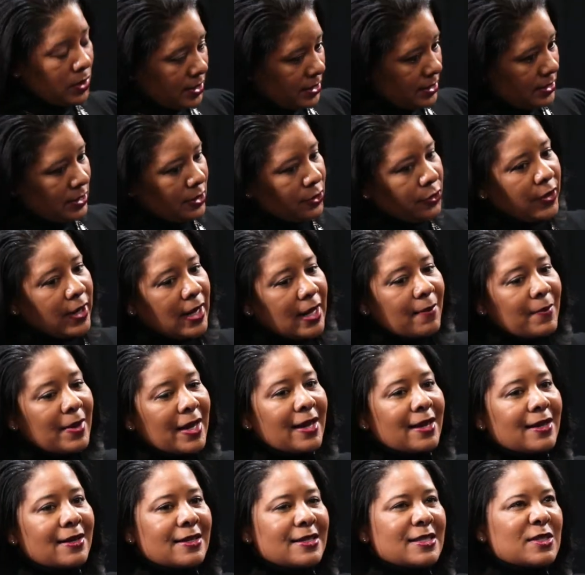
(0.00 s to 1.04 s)
on Instagram,
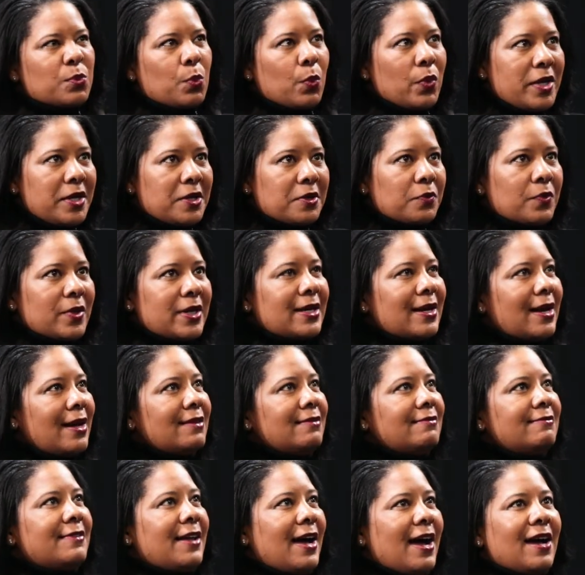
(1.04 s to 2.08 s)
and it's weird. We
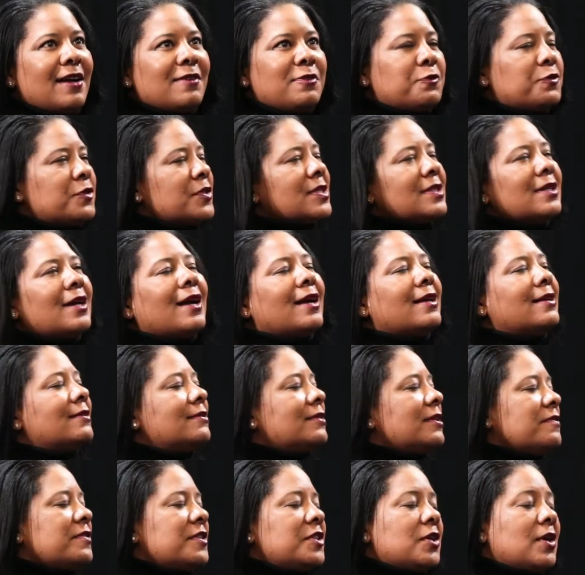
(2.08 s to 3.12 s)
got I
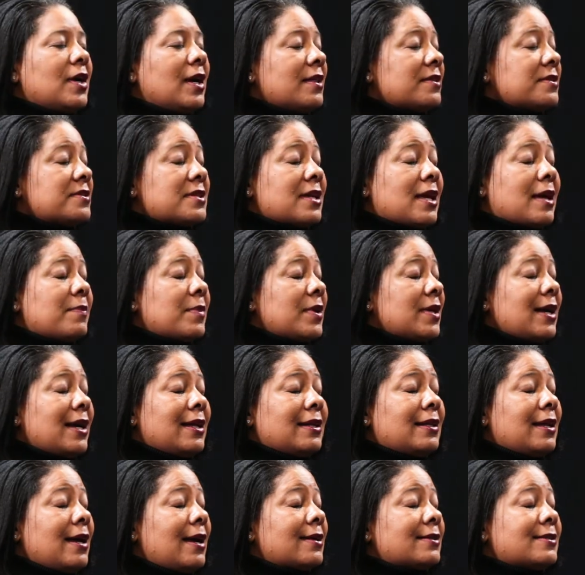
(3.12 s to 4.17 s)
don't even know how this happened.
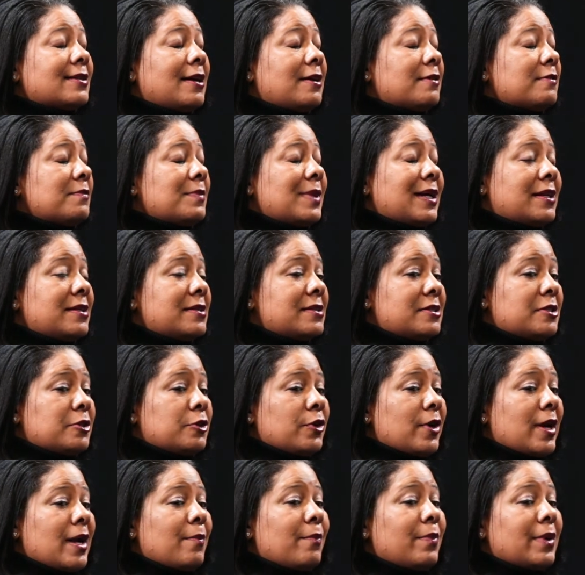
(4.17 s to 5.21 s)
Got locked out of my
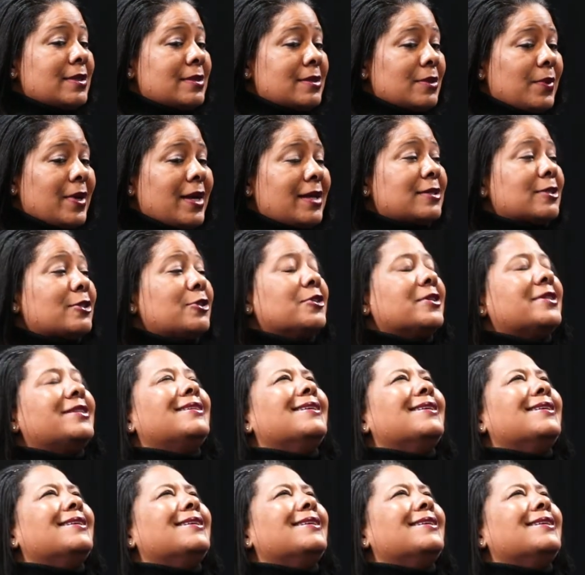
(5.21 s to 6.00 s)
Instagram, so we had to.